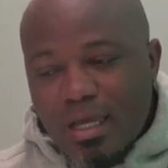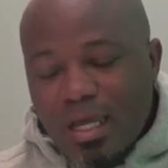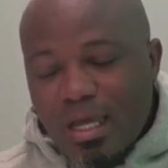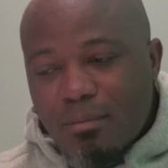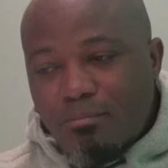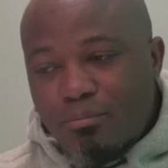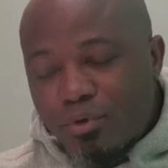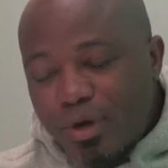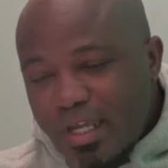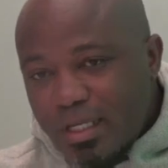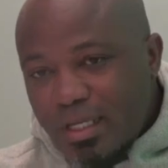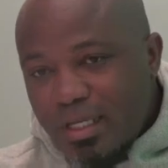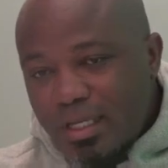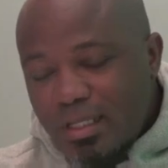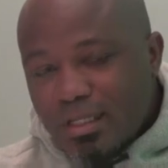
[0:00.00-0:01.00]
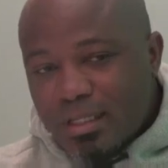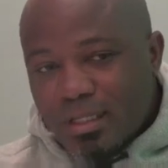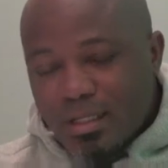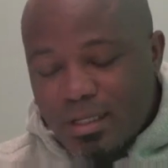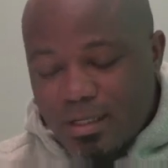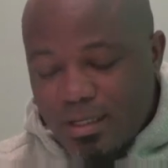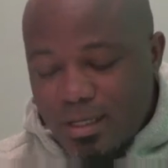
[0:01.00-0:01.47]
a
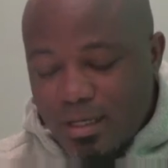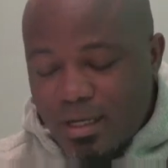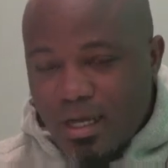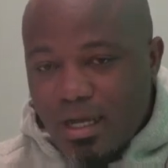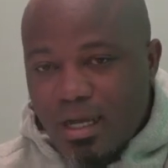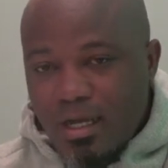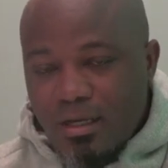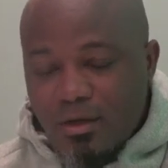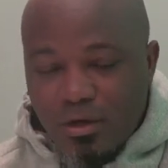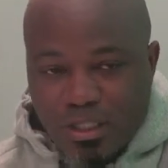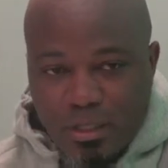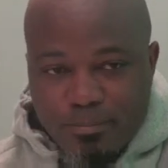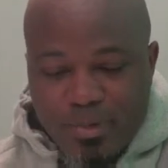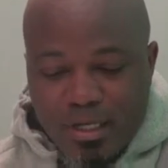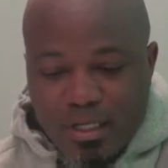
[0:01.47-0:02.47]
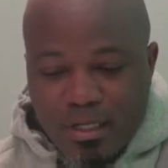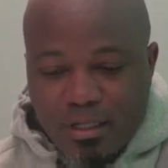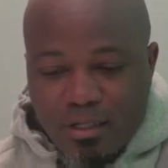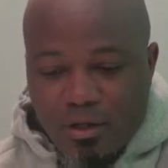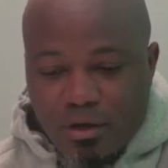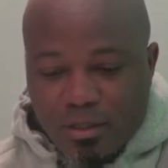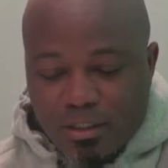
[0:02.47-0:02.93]
break-in a car on the
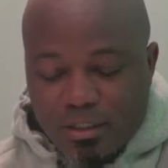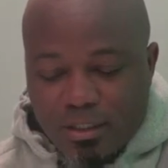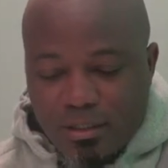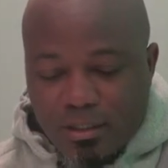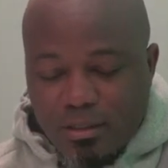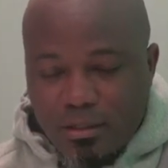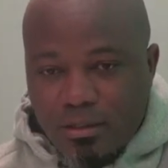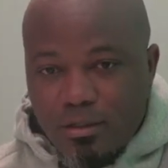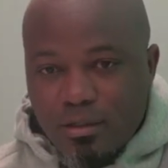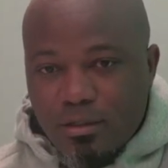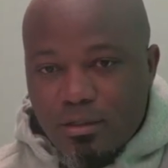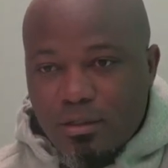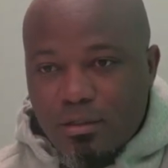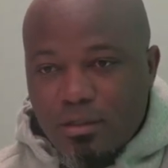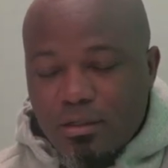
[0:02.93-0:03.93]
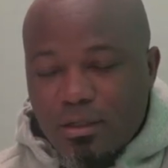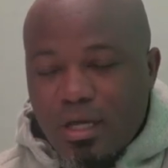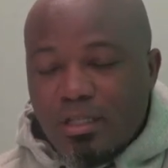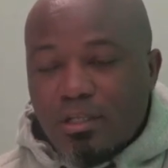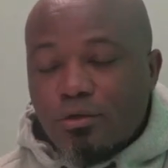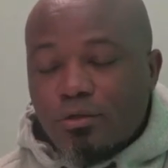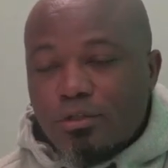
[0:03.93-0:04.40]
parking lot,
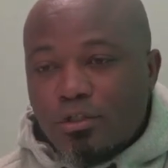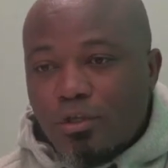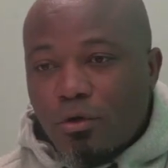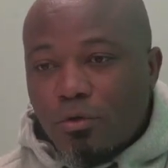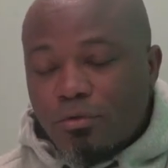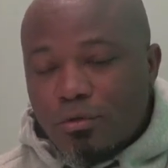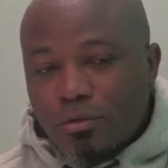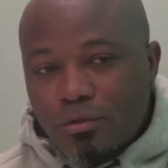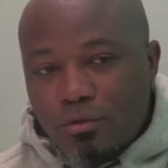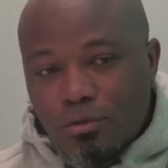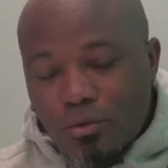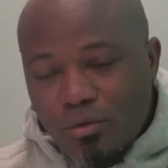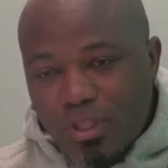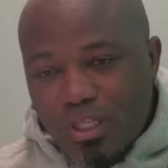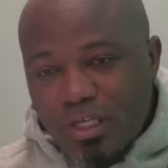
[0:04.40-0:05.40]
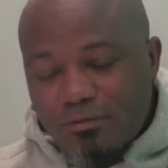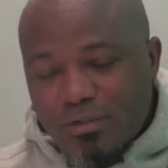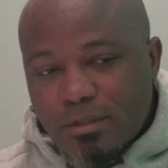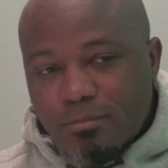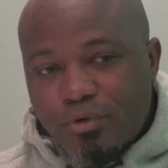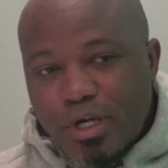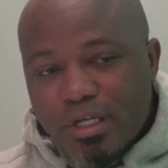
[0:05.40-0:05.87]
and you saw two thieves
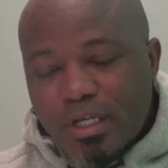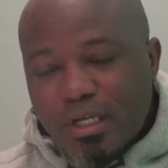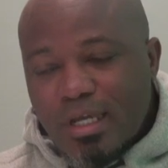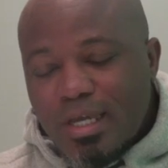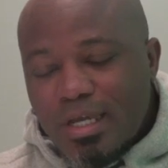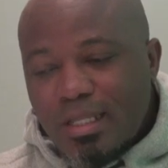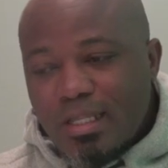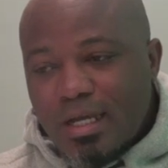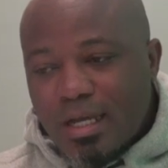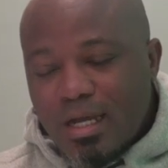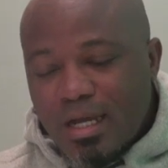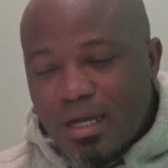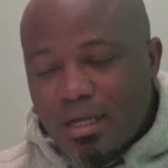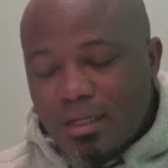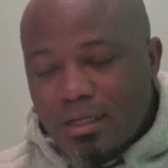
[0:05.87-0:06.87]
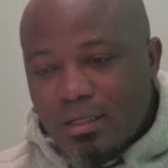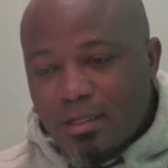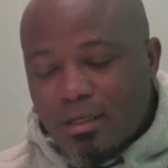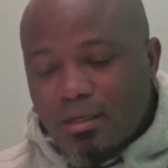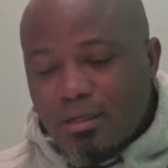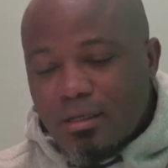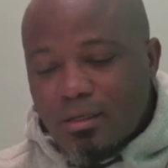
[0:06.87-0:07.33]
breaking in a car.
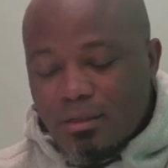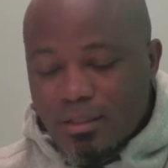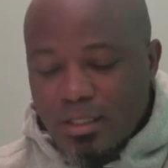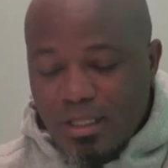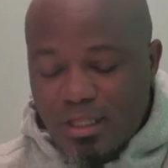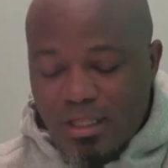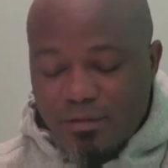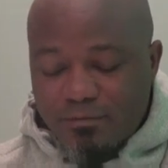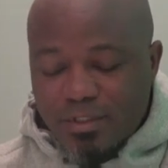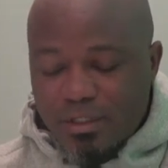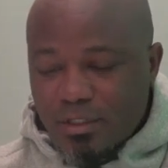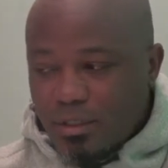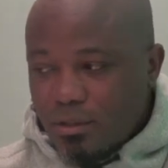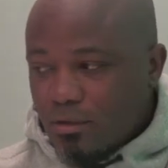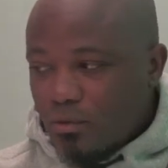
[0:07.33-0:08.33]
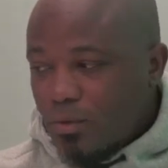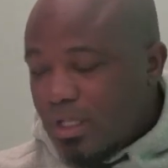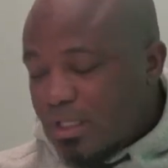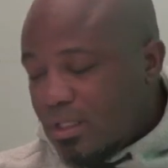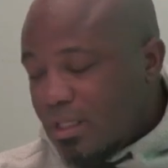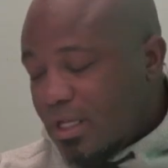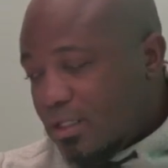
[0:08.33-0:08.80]
The thieves,
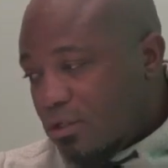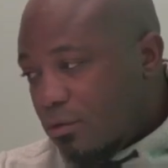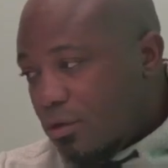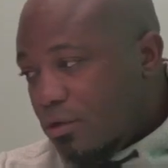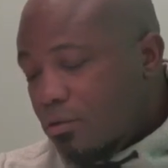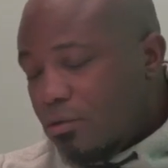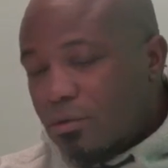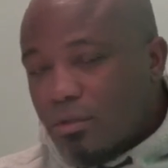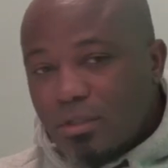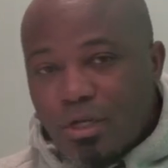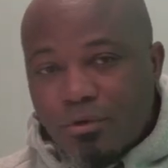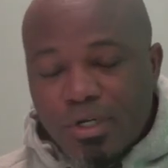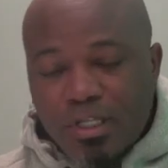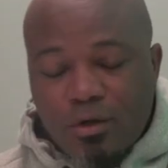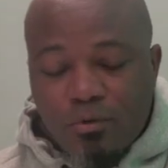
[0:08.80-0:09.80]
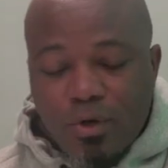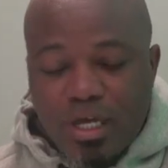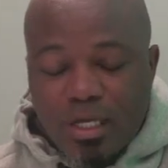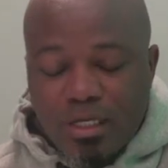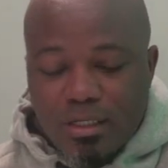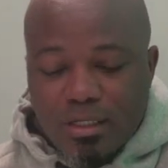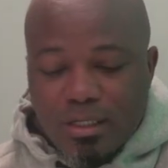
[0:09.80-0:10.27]
when they saw you, they ran
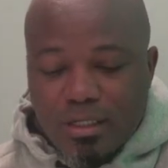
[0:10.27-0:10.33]
away,